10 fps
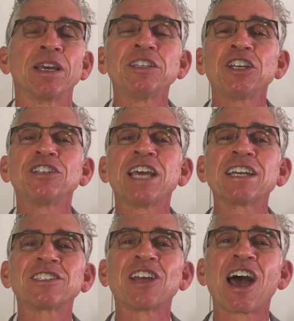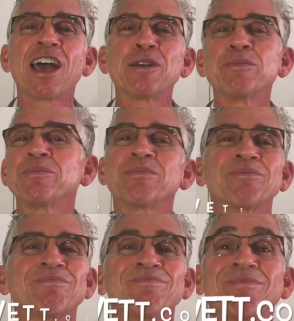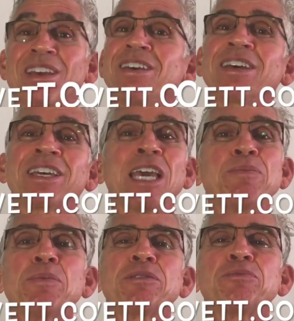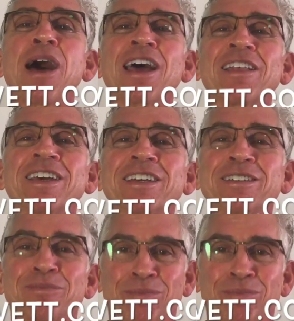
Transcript: Until next time, keep 'em smiling.